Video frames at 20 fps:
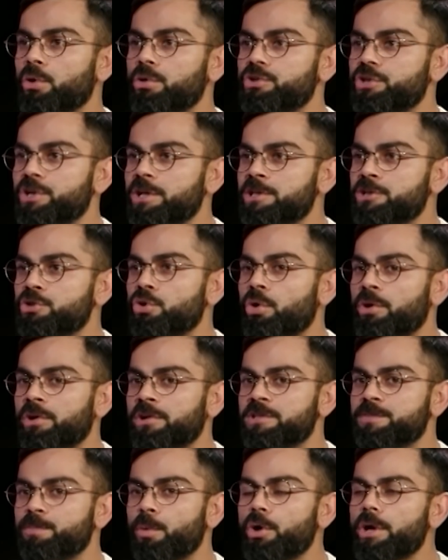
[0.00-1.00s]
or she is not
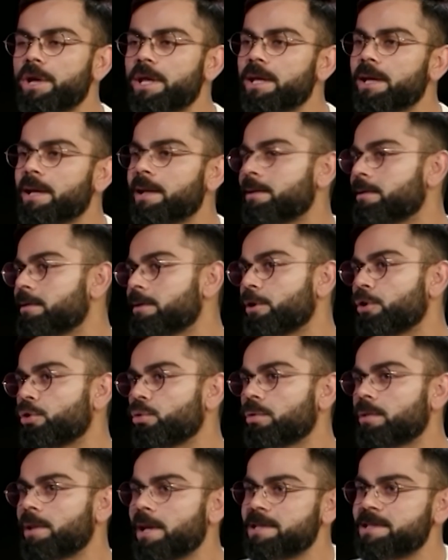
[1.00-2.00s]
responding,
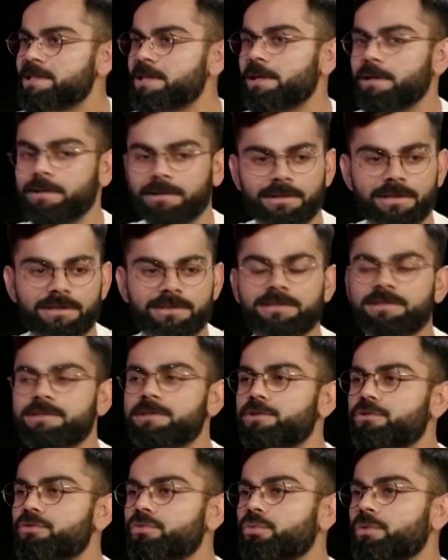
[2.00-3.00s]
and that's it. This is
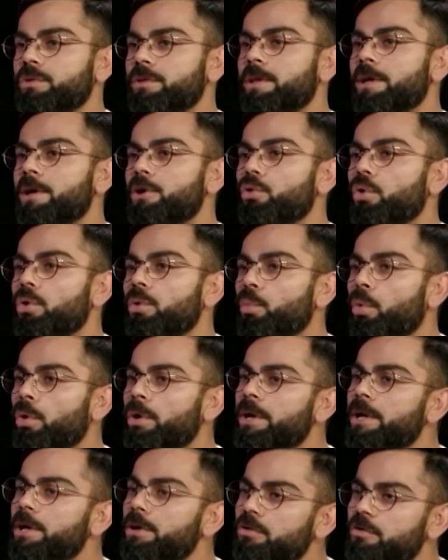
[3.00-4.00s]
the truth. They are not
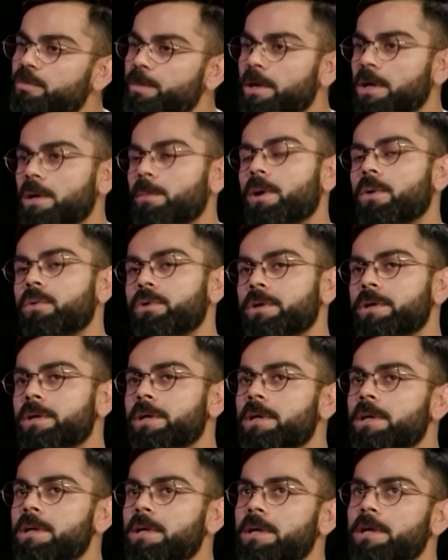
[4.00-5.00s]
wanting to speak about it.
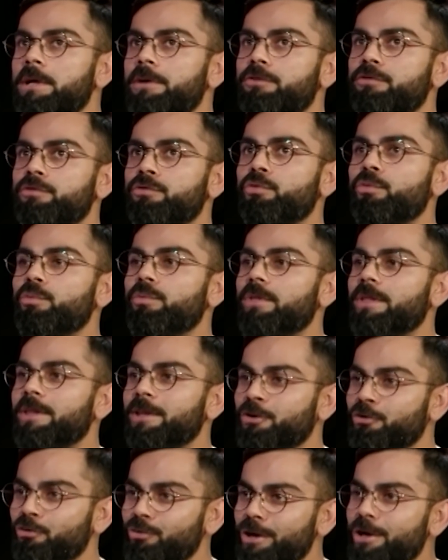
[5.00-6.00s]
So
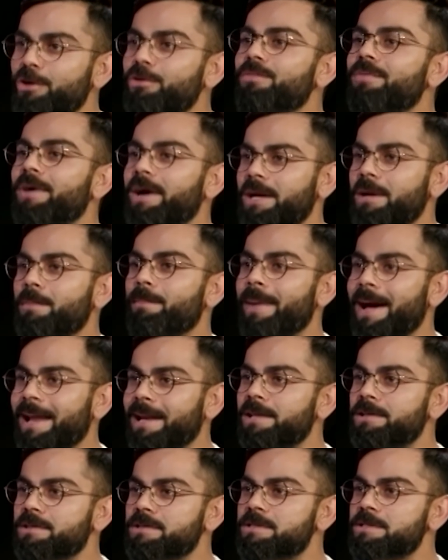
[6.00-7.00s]
you need to find a
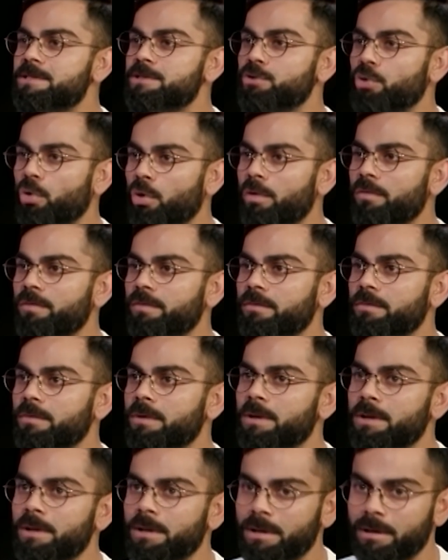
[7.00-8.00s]
balance of
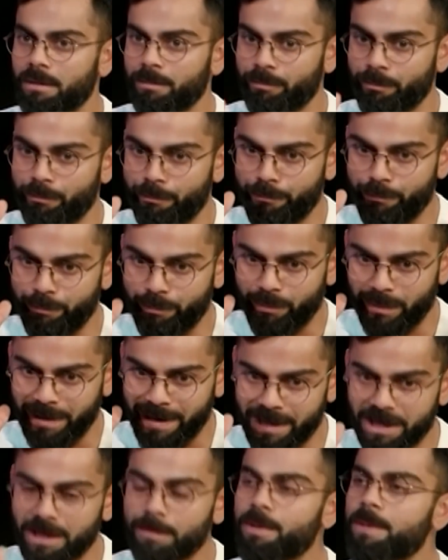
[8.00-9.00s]

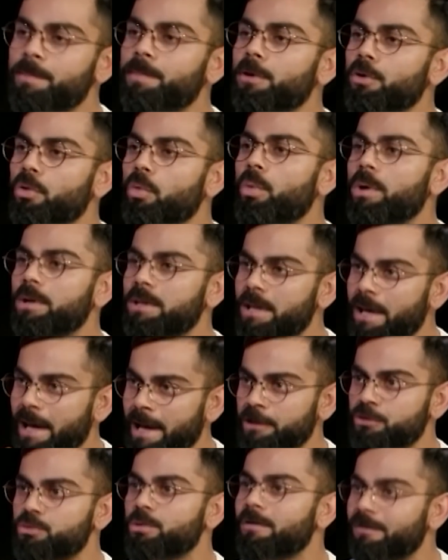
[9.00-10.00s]
letting people know what the
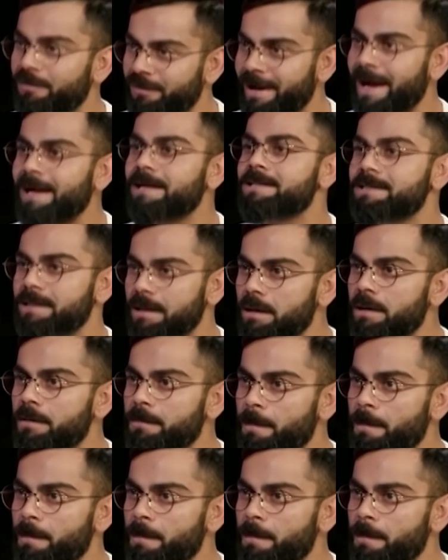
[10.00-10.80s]
actual facts are,